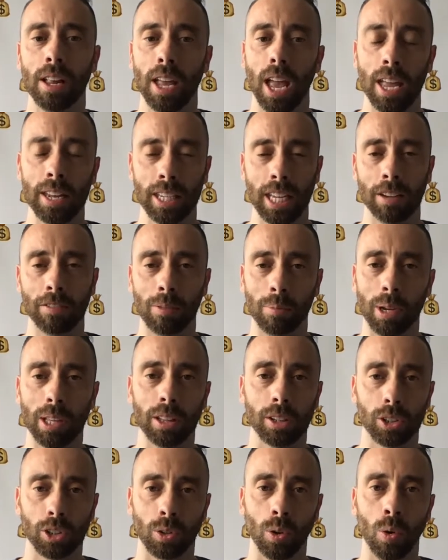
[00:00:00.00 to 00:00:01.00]
and giving me the
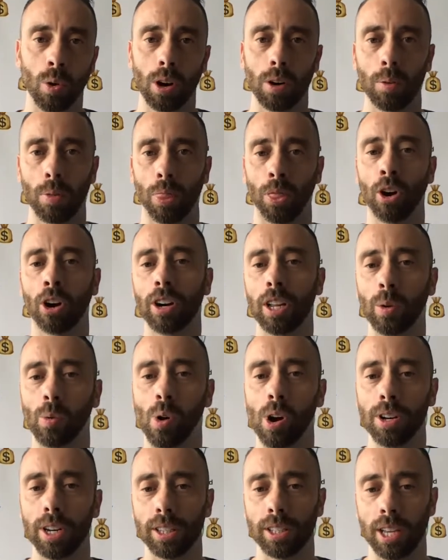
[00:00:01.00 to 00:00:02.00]
score of
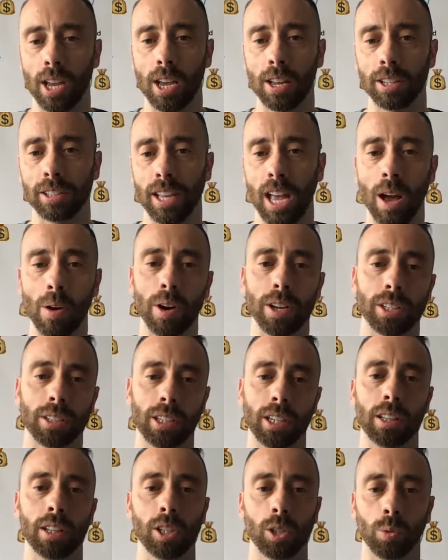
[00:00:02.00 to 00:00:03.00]
31-10 is how I
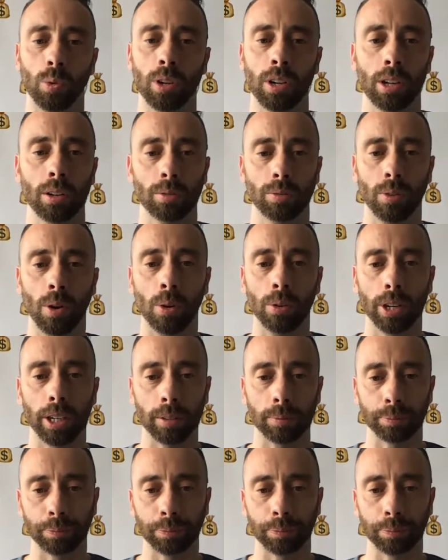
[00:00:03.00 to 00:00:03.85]
see this one unfolding.